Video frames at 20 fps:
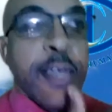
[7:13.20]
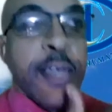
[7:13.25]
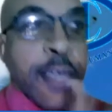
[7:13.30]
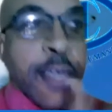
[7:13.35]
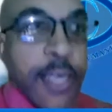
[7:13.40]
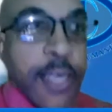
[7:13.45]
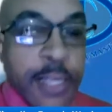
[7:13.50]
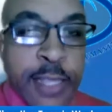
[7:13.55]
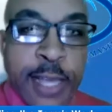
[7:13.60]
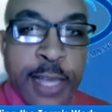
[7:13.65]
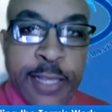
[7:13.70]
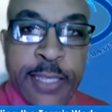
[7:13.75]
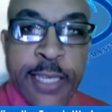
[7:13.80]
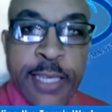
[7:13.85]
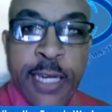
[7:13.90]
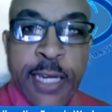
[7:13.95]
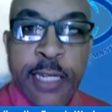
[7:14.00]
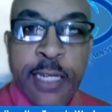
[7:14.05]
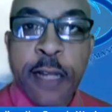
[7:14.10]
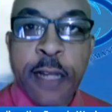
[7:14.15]
in that
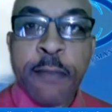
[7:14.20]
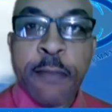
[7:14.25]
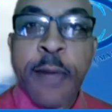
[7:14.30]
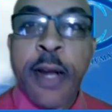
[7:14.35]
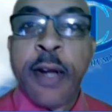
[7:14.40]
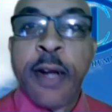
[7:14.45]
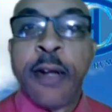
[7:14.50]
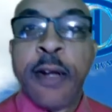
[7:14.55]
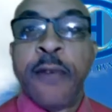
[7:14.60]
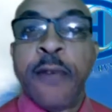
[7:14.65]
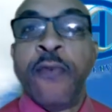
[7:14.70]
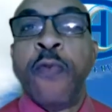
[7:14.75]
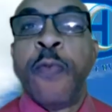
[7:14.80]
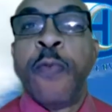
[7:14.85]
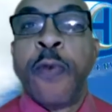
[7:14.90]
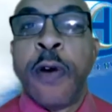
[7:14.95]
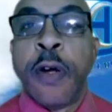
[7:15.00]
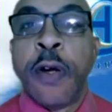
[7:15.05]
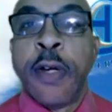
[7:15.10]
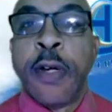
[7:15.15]
section marked group
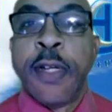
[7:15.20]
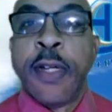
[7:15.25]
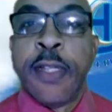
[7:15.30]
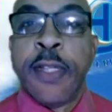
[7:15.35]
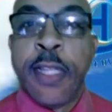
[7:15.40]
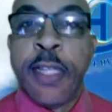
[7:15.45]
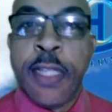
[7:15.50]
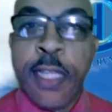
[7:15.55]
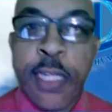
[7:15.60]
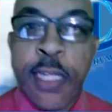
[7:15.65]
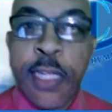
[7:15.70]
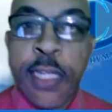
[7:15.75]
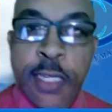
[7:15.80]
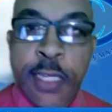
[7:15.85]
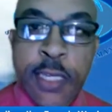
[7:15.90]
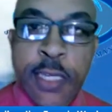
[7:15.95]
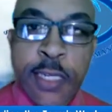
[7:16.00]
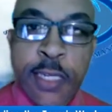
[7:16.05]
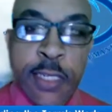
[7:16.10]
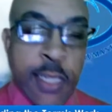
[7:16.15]
work. The teacher
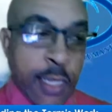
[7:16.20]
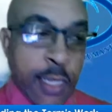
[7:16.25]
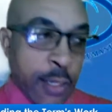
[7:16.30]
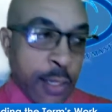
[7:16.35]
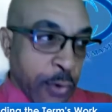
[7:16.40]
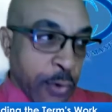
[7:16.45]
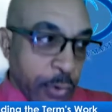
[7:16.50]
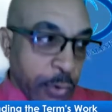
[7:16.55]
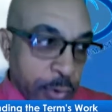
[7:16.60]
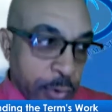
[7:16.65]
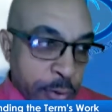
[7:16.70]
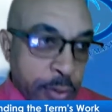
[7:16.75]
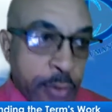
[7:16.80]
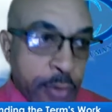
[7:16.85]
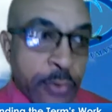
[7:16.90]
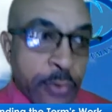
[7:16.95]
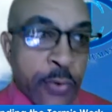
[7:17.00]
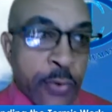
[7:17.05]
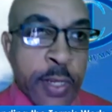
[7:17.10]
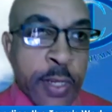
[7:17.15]
sees it, goes
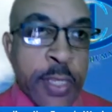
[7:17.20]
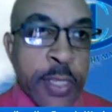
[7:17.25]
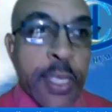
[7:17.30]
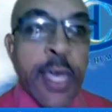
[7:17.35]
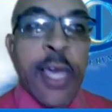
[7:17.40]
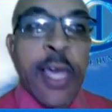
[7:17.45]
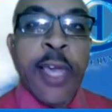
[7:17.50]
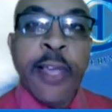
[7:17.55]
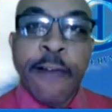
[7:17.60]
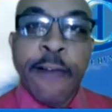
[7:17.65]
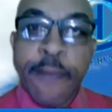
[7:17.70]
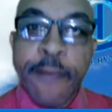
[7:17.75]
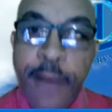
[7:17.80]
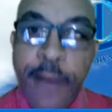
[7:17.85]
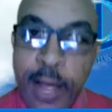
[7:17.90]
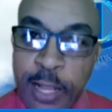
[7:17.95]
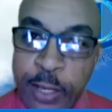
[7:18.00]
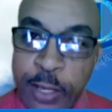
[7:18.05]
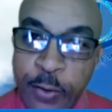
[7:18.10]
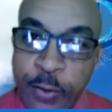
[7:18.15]
through it,
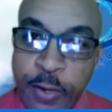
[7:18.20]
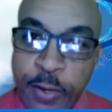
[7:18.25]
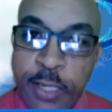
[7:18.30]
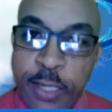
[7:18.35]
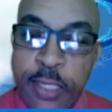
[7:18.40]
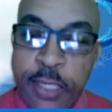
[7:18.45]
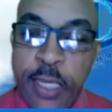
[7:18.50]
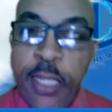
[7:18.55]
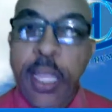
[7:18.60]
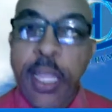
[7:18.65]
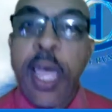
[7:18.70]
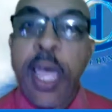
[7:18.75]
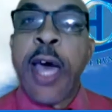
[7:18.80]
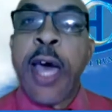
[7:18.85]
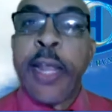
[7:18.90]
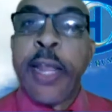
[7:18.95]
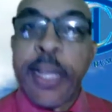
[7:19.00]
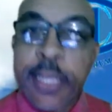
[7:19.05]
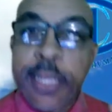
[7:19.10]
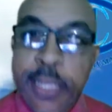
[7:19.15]
evaluates it,
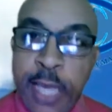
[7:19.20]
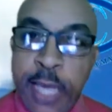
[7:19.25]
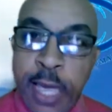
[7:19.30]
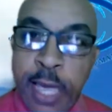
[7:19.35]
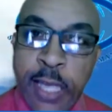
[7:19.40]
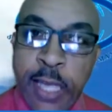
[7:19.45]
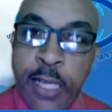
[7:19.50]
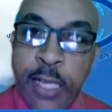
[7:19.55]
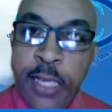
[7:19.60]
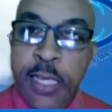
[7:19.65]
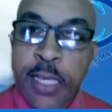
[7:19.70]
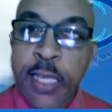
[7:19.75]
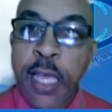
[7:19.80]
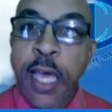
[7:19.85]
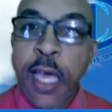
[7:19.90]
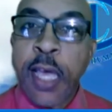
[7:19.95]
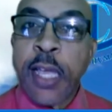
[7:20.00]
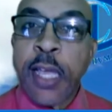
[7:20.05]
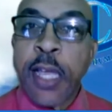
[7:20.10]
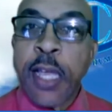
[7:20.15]
and assigns
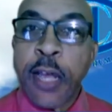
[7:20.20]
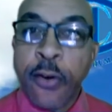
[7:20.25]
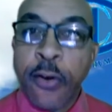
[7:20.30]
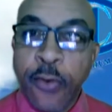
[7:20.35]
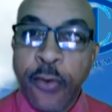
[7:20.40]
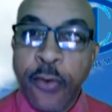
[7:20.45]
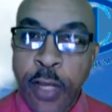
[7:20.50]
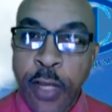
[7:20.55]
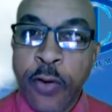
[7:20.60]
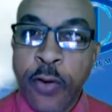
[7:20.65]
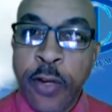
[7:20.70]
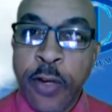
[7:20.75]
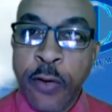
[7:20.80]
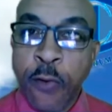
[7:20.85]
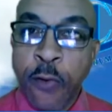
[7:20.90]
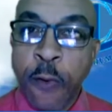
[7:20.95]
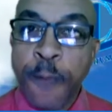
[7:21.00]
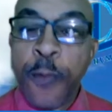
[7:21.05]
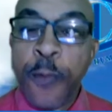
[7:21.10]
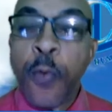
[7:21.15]
a grade to the
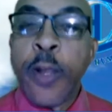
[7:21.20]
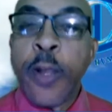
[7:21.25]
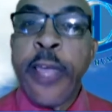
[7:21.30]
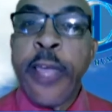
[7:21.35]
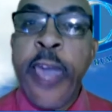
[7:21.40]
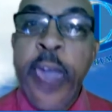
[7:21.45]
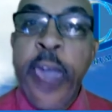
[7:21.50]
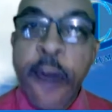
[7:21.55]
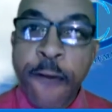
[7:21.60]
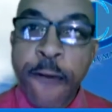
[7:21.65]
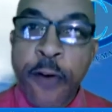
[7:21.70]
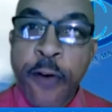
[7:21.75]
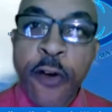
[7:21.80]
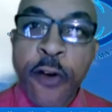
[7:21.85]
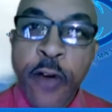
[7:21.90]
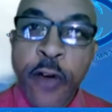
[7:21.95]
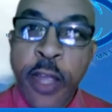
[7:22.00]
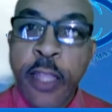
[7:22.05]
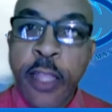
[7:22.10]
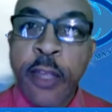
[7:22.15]
group. Whatever
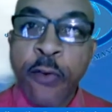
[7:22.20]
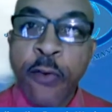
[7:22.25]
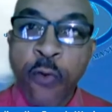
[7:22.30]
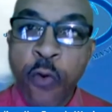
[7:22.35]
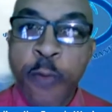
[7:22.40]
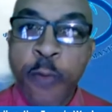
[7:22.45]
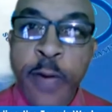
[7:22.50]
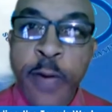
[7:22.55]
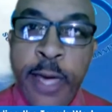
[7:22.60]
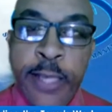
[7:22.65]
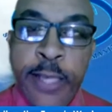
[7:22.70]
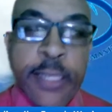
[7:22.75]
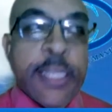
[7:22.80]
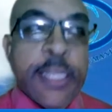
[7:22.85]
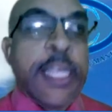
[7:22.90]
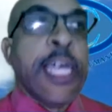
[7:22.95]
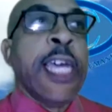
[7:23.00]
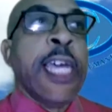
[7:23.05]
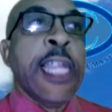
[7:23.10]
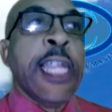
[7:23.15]
grade the group gets,
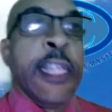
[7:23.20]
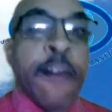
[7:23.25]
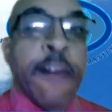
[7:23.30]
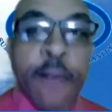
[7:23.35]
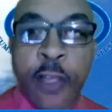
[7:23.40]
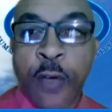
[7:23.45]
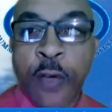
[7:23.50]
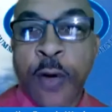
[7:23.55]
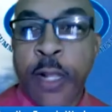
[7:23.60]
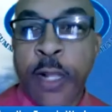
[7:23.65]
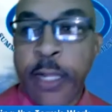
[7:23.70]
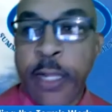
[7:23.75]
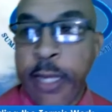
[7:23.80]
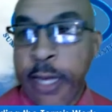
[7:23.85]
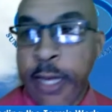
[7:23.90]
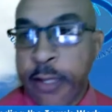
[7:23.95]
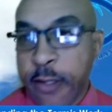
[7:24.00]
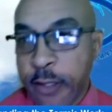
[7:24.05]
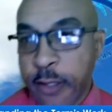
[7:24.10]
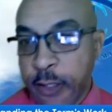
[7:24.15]
the individual
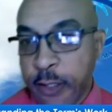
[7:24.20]
gets.